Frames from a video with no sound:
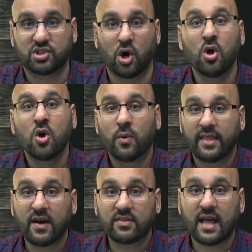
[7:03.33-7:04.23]
So
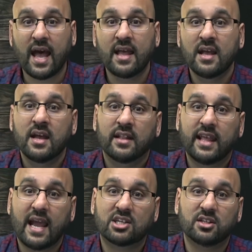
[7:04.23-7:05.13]
without that, they
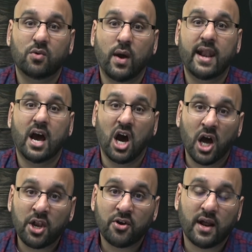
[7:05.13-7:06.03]
actually went
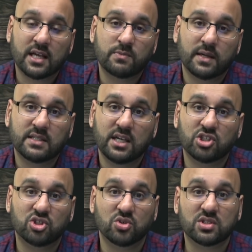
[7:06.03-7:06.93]
under
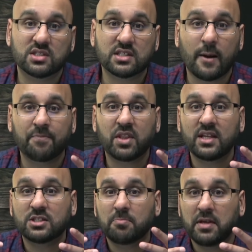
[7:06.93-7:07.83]
expectation. So something
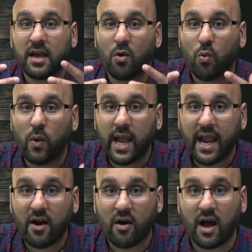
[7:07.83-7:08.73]
to be
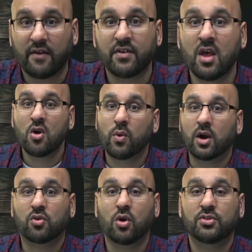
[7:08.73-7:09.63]
aware of where
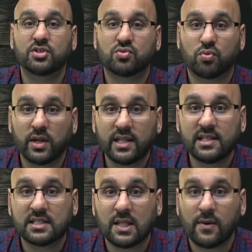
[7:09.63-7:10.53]
growth is really
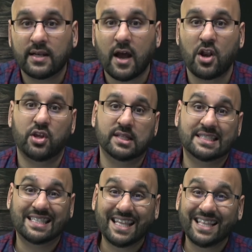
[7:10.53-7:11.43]
slowing down. You can
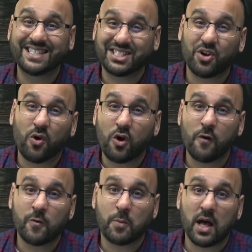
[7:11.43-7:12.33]
see these zero
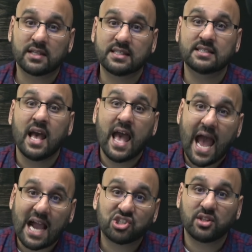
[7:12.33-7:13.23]
COVID policies
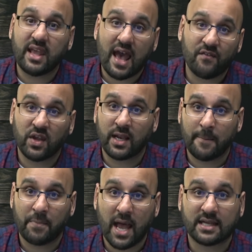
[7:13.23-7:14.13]
actually having an
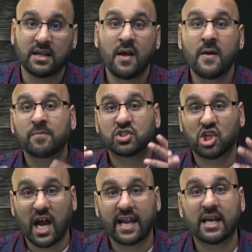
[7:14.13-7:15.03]
impact.
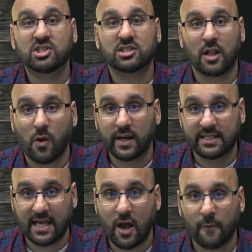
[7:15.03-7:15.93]
China is slowing
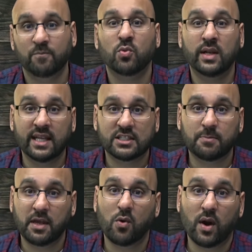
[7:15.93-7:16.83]
down. We need to
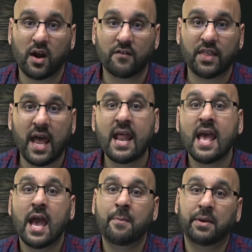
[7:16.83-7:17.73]
be aware of that
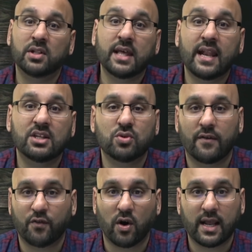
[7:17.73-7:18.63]
and build that into our
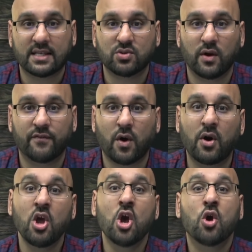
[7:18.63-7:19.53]
forecast going
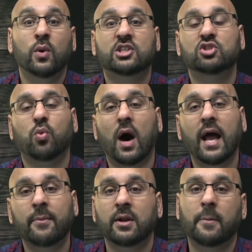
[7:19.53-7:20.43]
forward, which is why
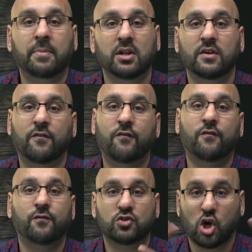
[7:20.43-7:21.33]
I'm going to build a
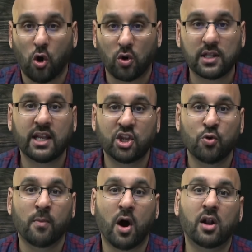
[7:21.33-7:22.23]
totally new
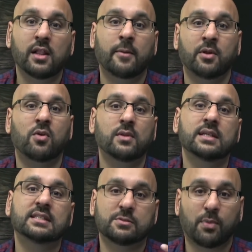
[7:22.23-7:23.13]
model and I'm going to
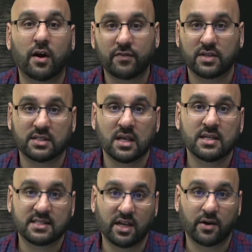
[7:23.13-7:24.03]
release as part of this
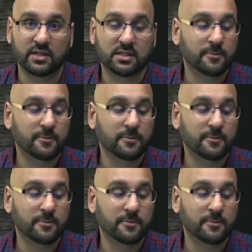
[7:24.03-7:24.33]
series.